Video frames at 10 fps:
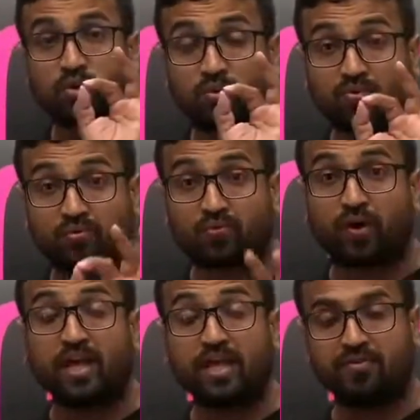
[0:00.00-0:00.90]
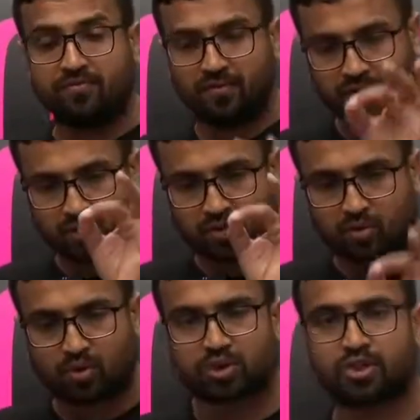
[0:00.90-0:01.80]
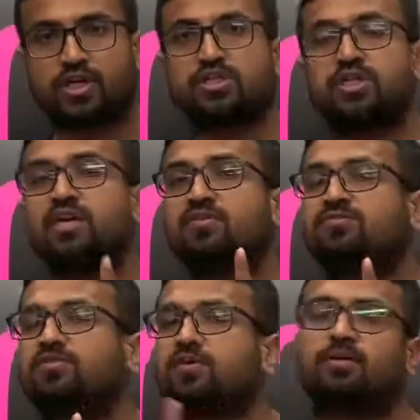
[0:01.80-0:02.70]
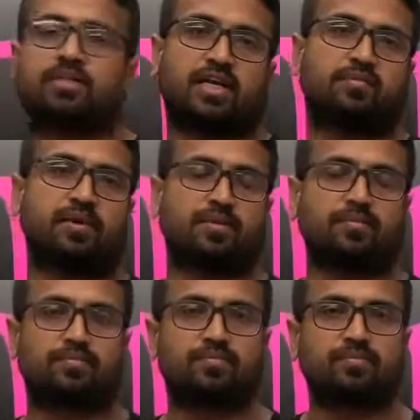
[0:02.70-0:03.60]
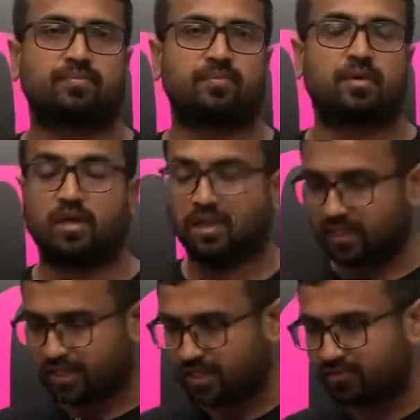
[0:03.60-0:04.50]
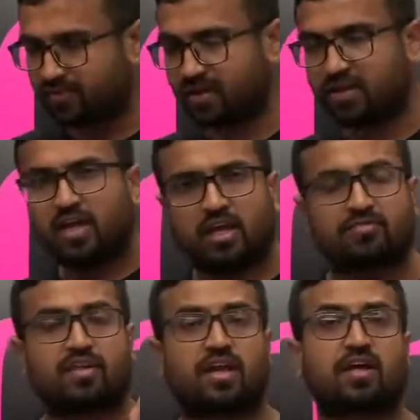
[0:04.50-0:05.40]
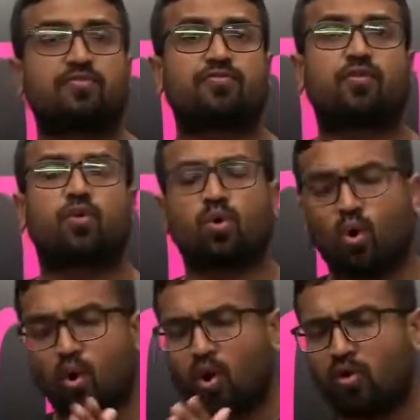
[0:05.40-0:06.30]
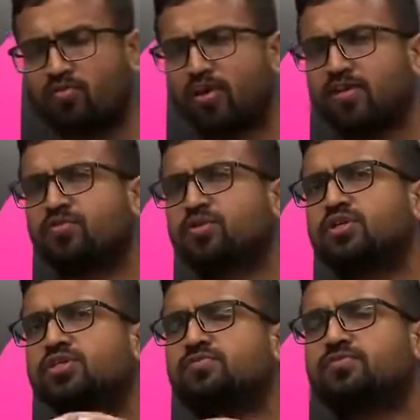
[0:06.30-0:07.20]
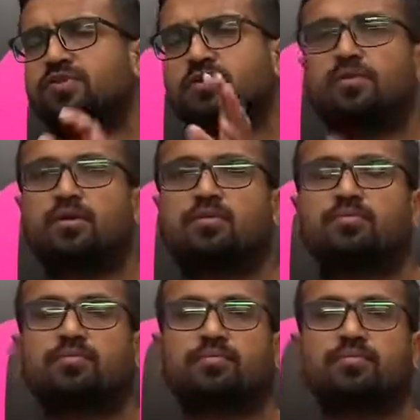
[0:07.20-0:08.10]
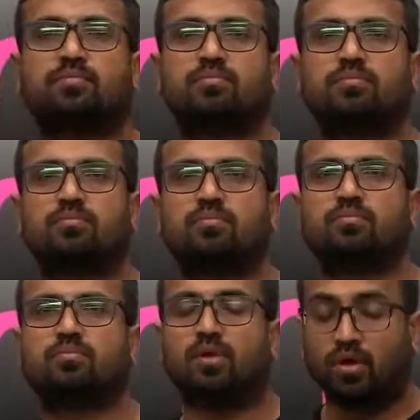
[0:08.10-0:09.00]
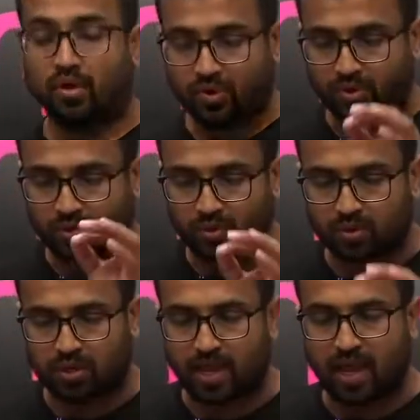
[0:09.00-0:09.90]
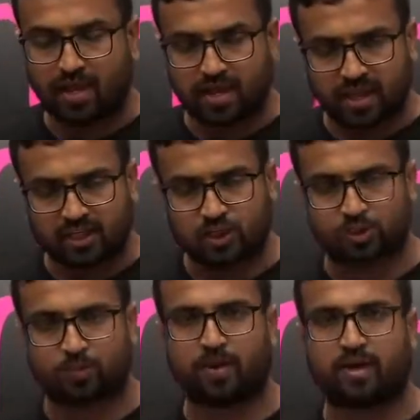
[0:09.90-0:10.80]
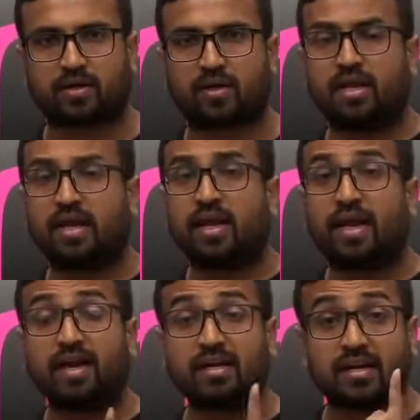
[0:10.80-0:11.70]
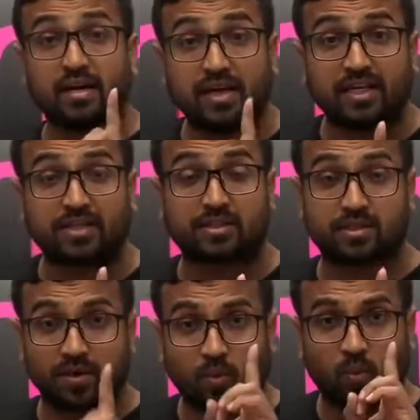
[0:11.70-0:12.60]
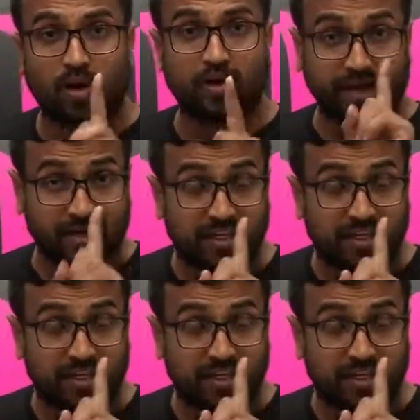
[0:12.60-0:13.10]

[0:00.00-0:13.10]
to 5 questions in verbal segment. Even if there are 4 or 5 questions in verbal, you can expect at least one,